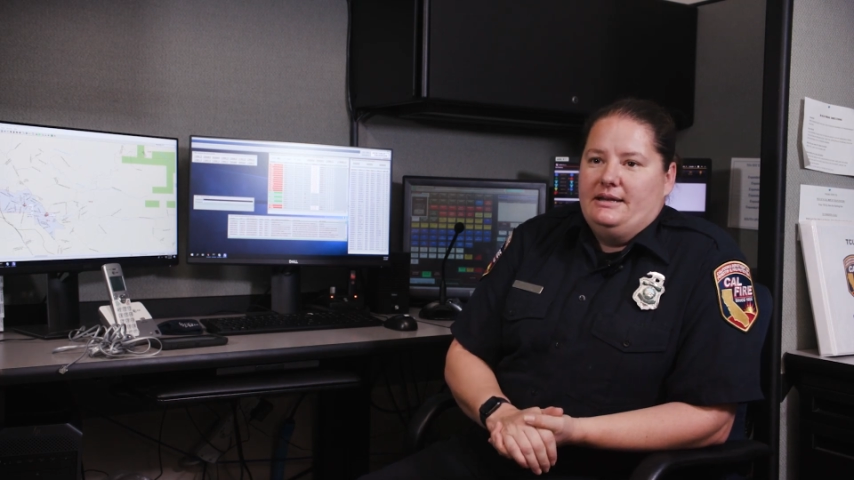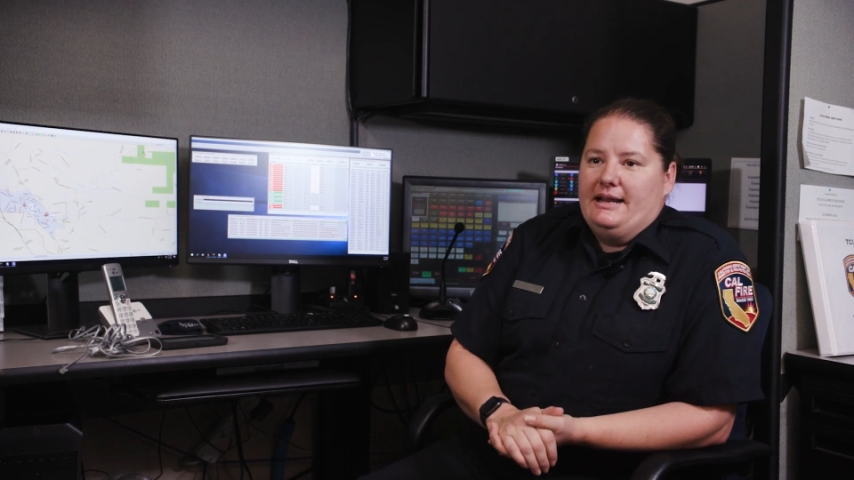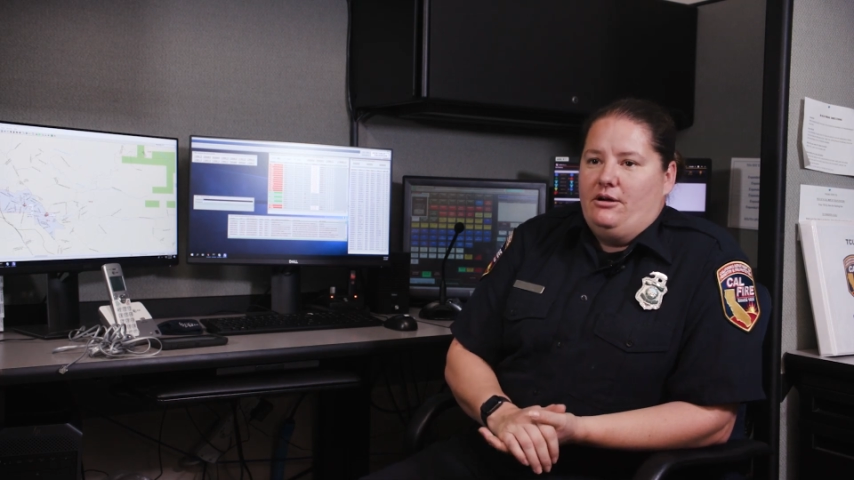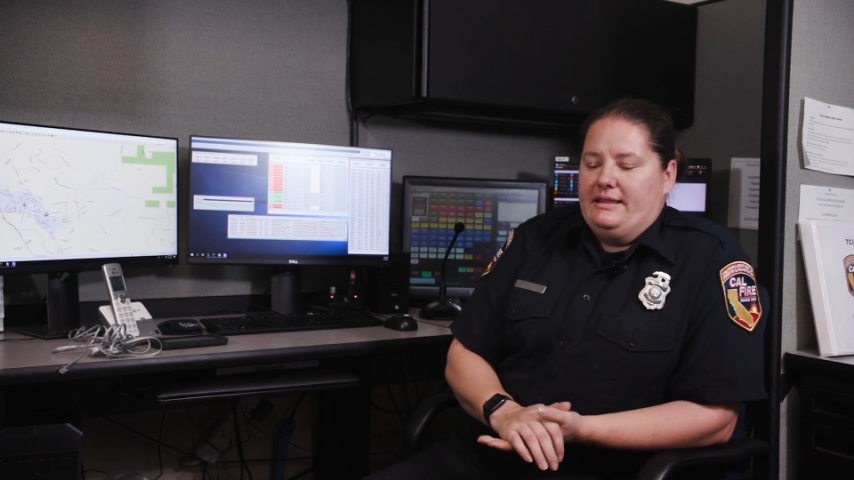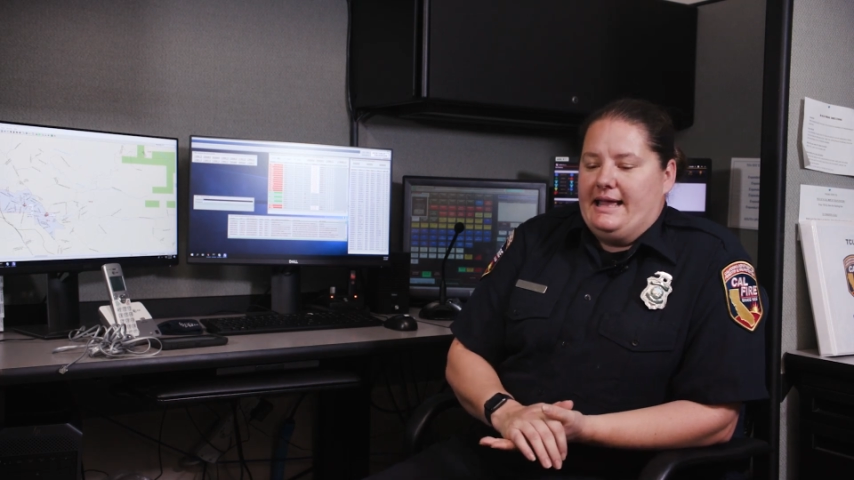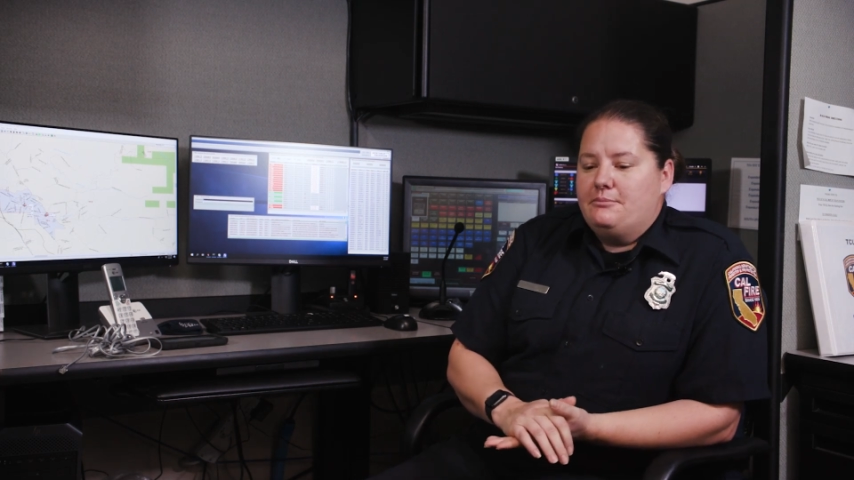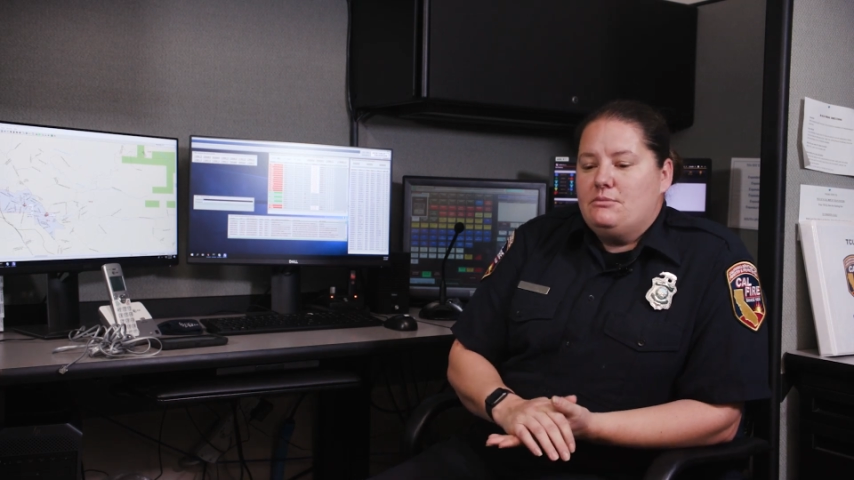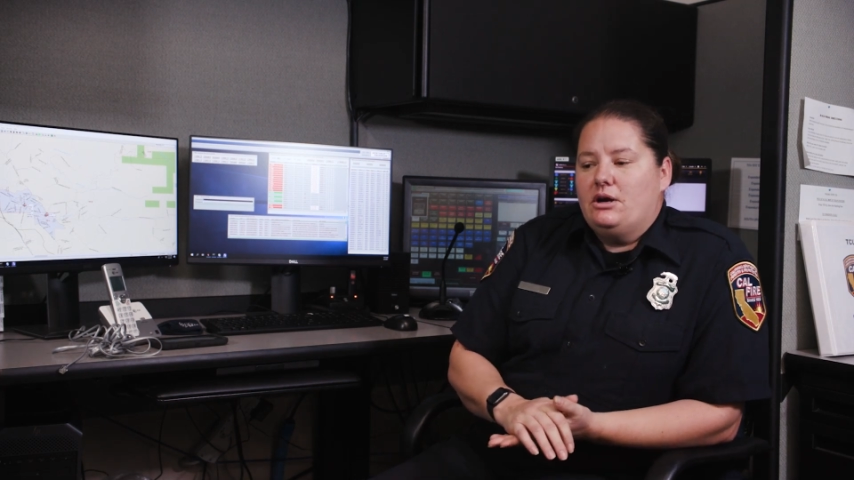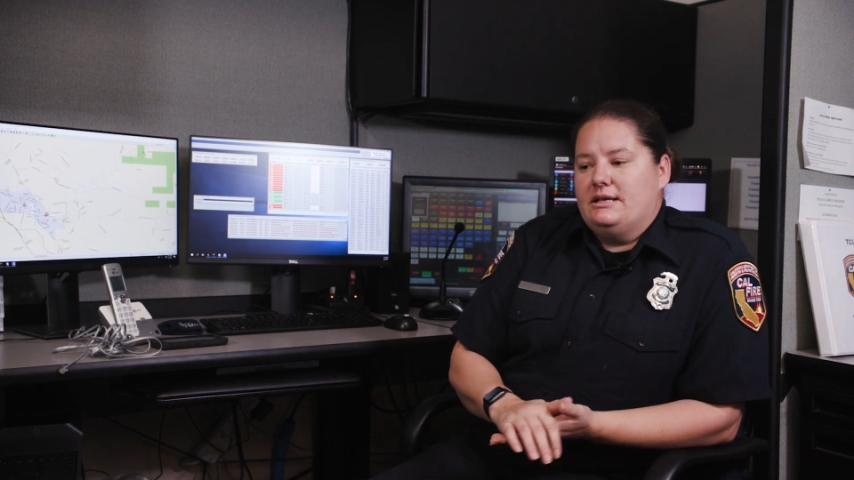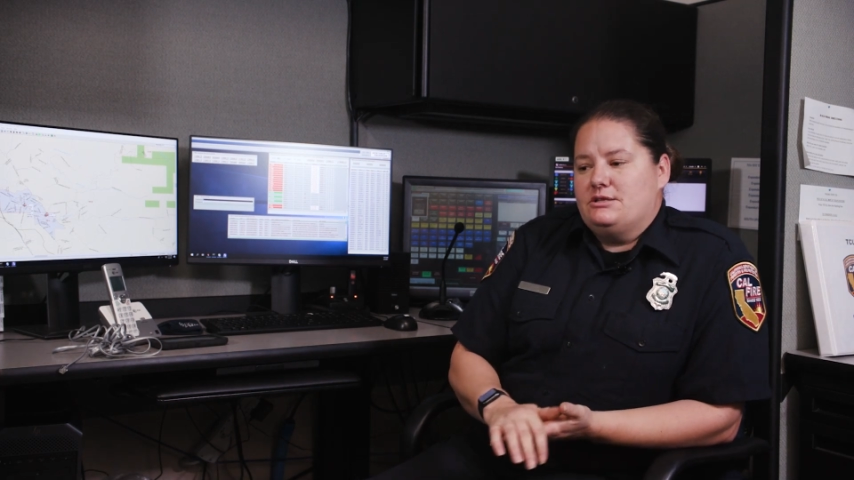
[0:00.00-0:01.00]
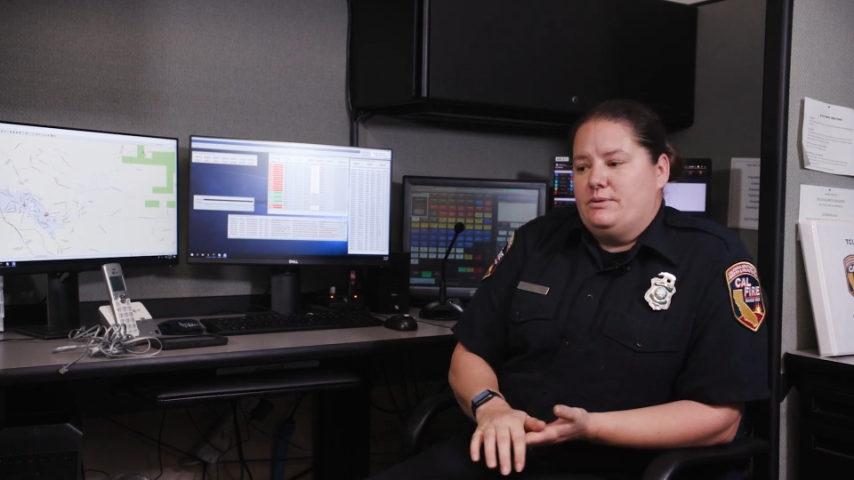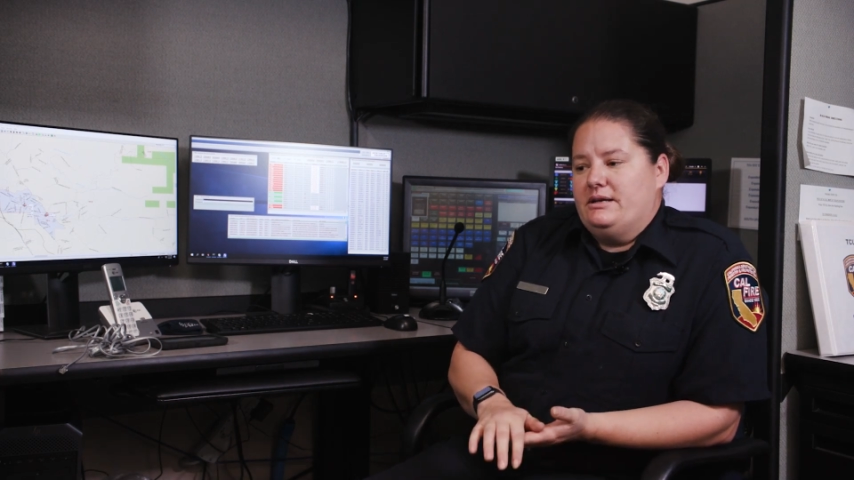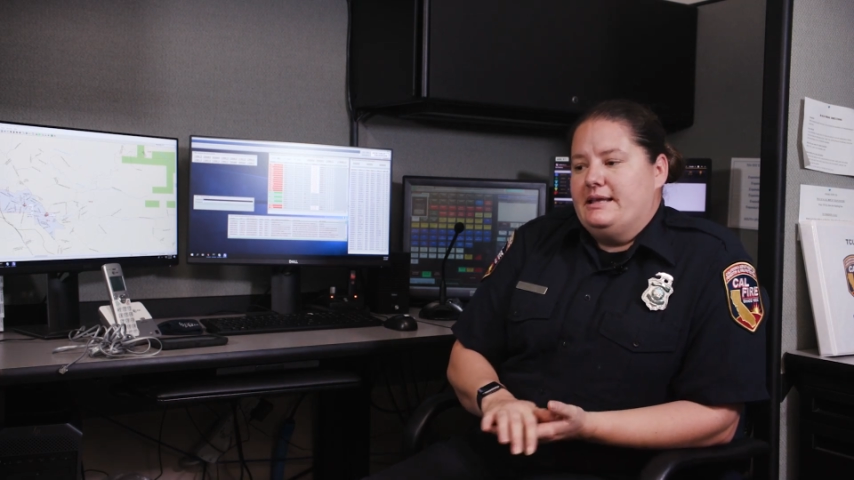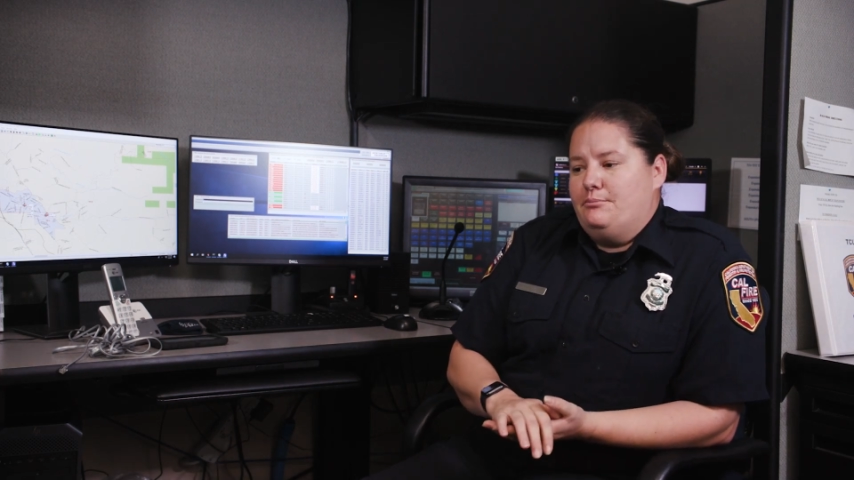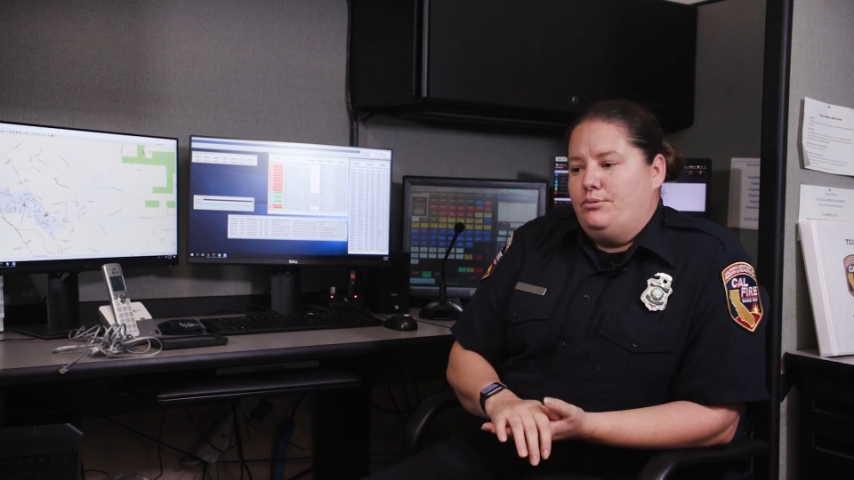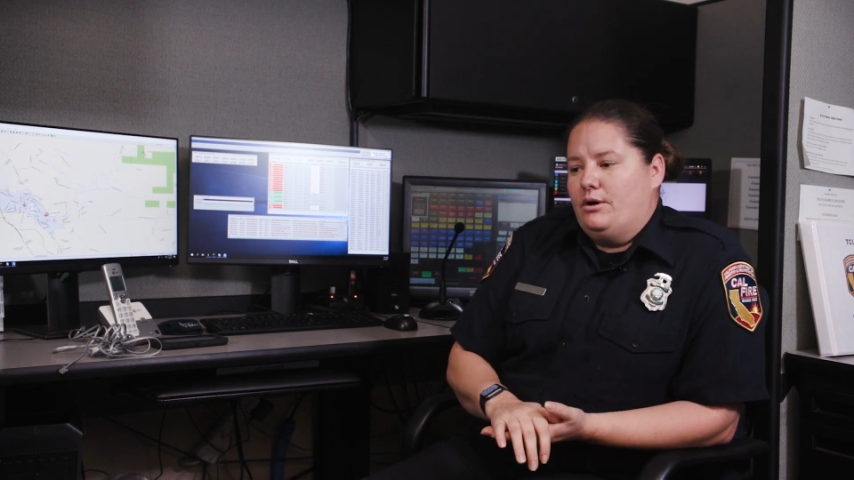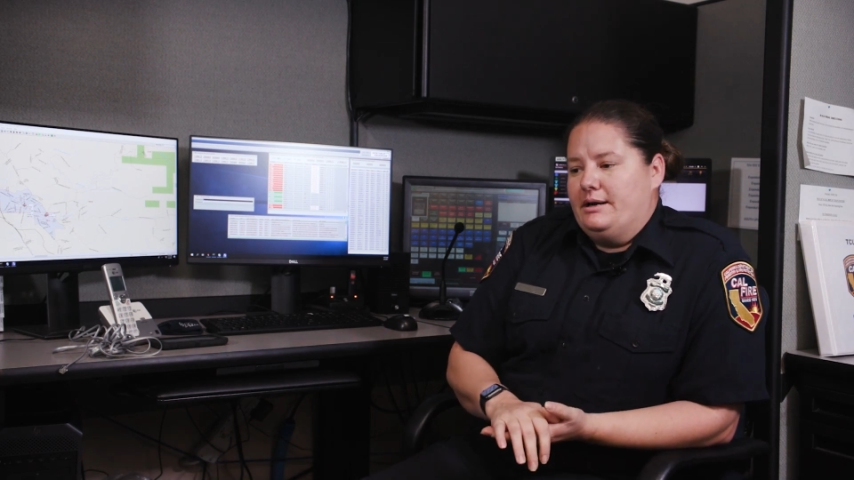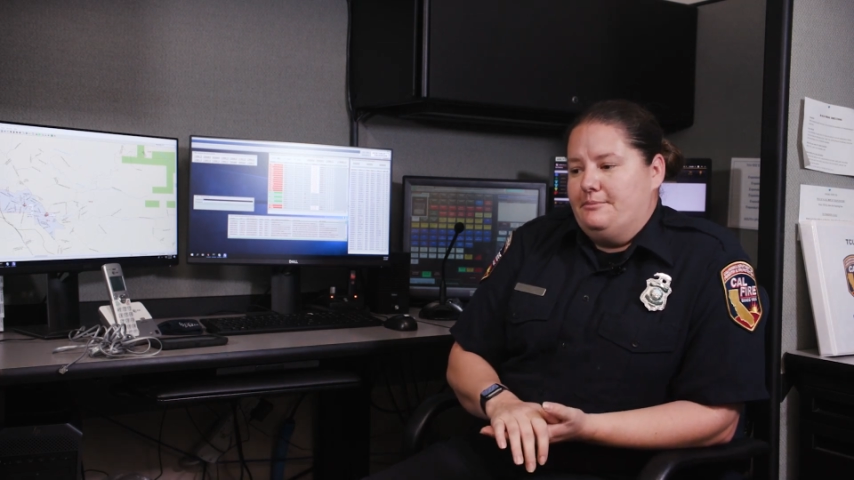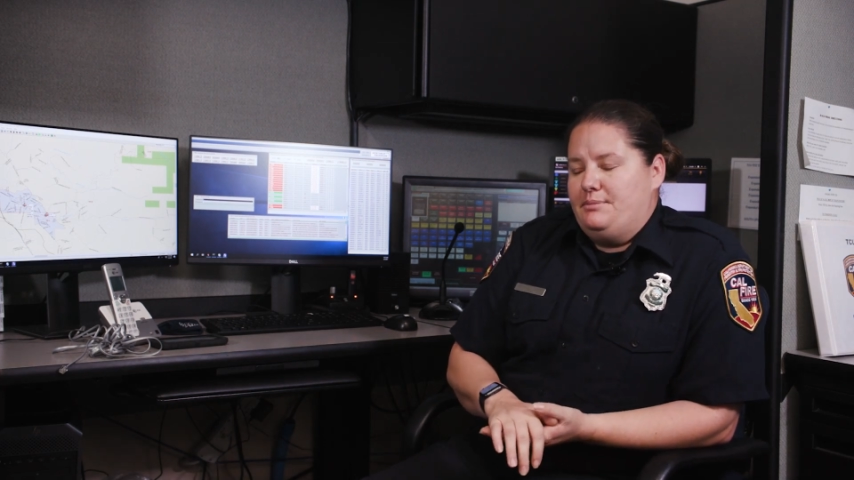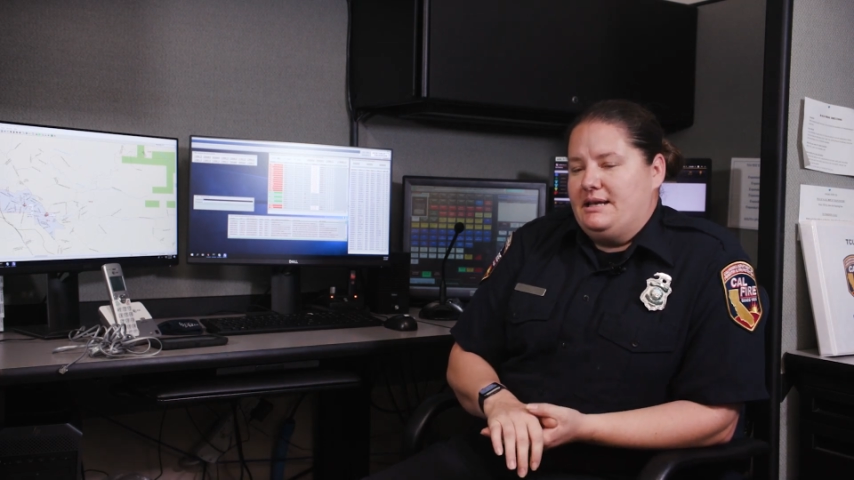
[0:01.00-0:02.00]
Now, a landmark is really
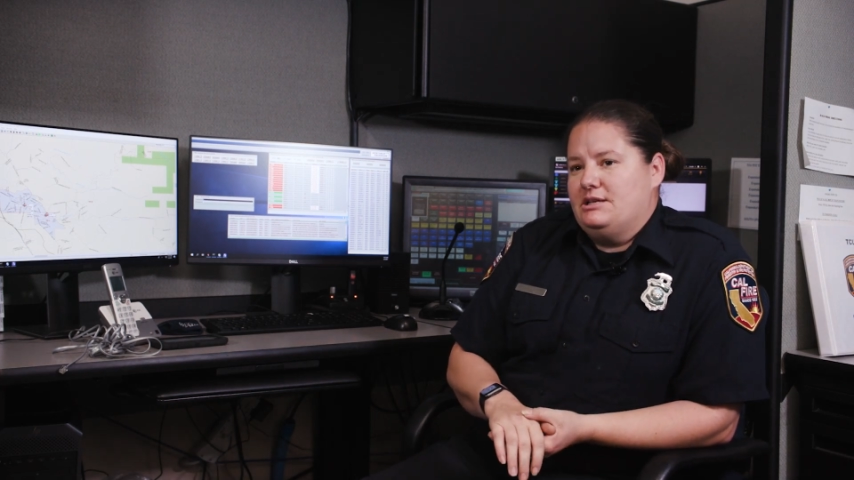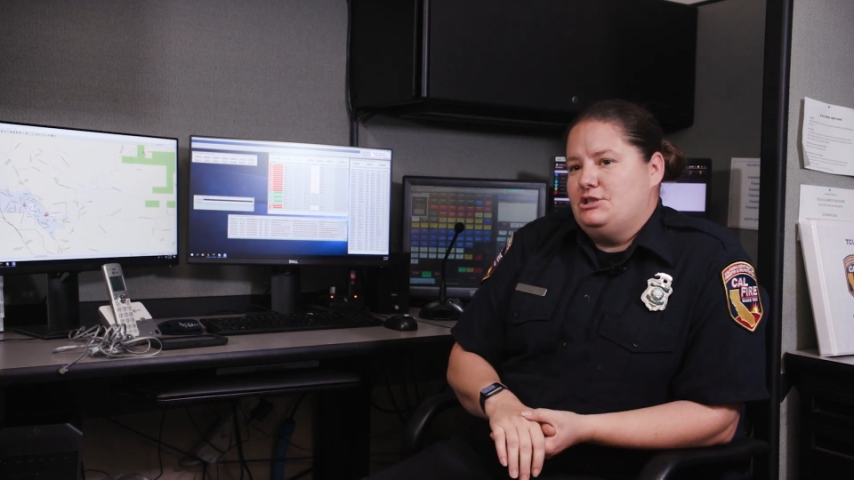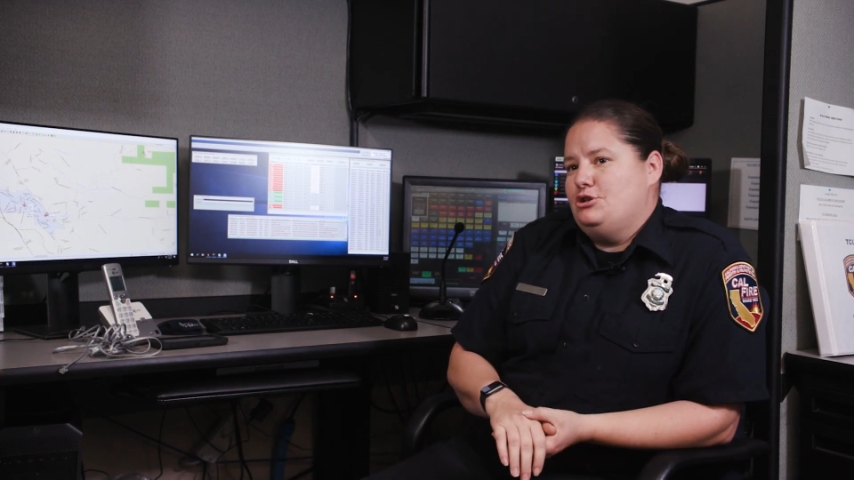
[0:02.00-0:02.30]
important because